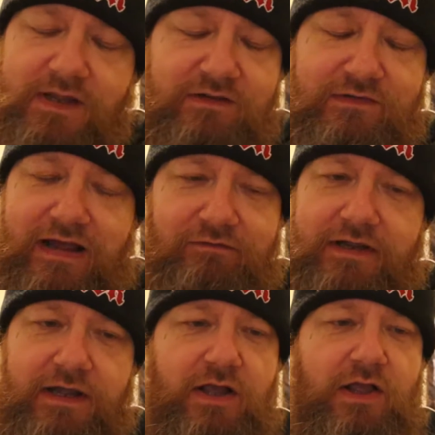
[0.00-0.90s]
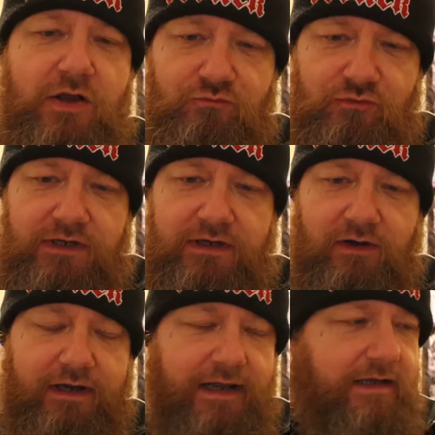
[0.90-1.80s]
It's lovely. Really
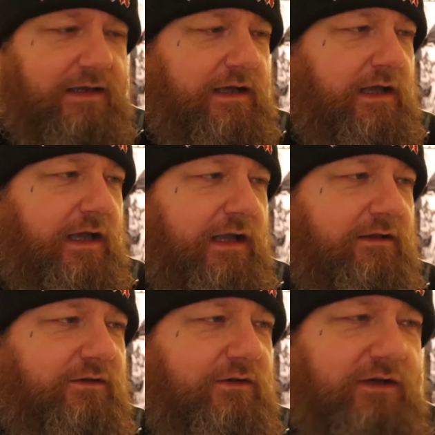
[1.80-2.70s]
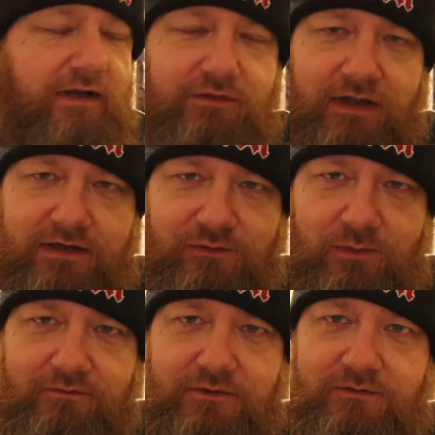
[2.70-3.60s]
like that. And they've done this
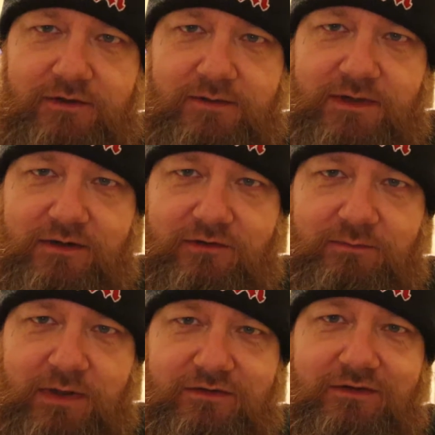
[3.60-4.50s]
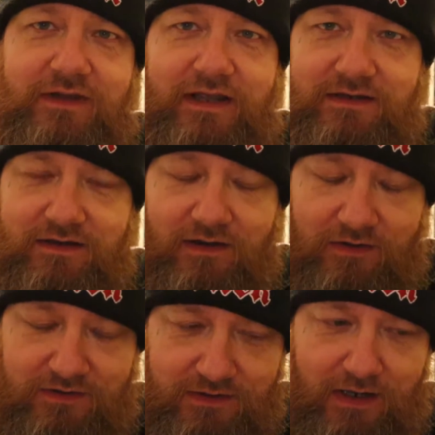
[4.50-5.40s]
one for Marks & Spencer's. Now, you
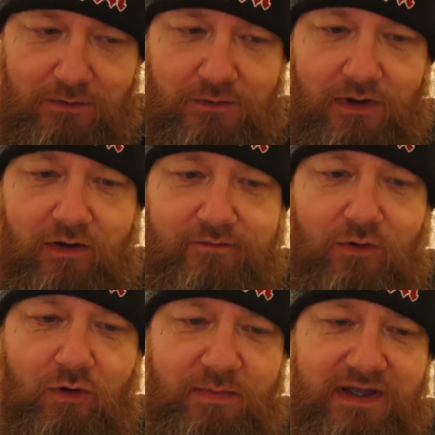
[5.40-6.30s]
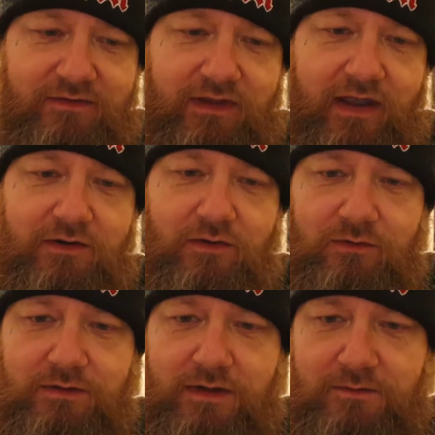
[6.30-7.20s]
know that I've got a bit of a downer
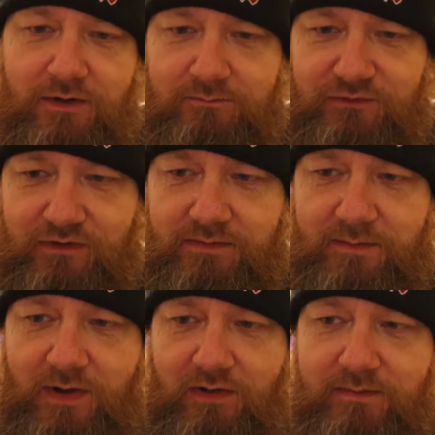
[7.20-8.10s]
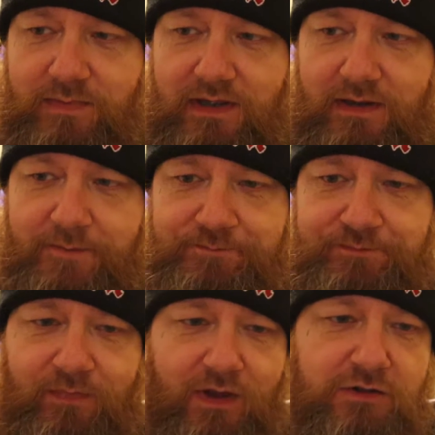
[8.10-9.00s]
on supermarket beer,
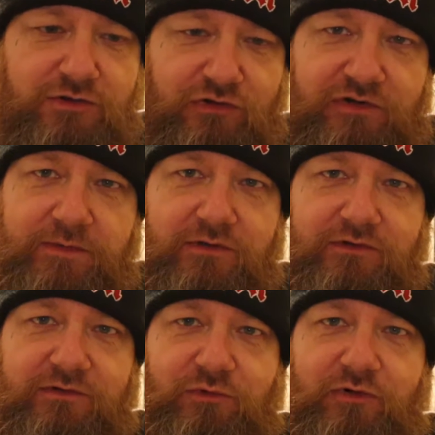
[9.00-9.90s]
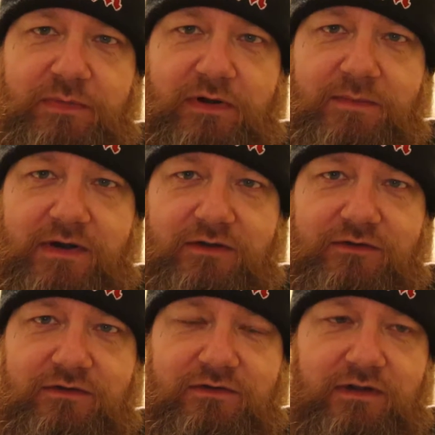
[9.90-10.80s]
usually because it's brewed by
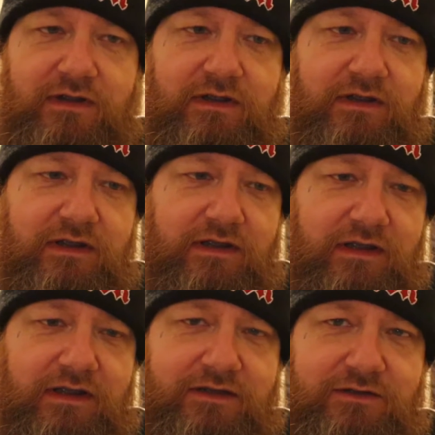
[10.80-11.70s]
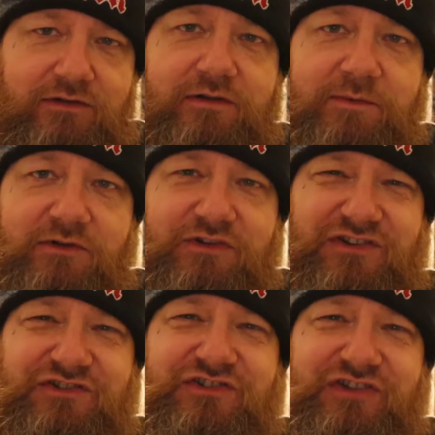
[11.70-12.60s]
Marston's and usually because
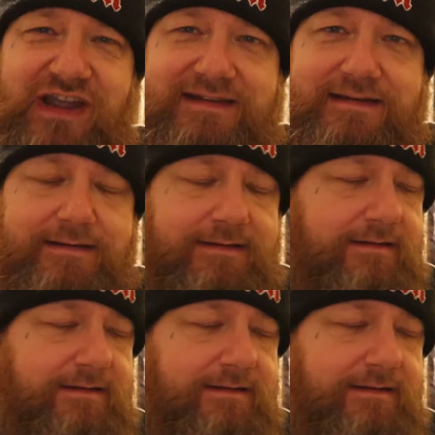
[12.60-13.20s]
it's shit.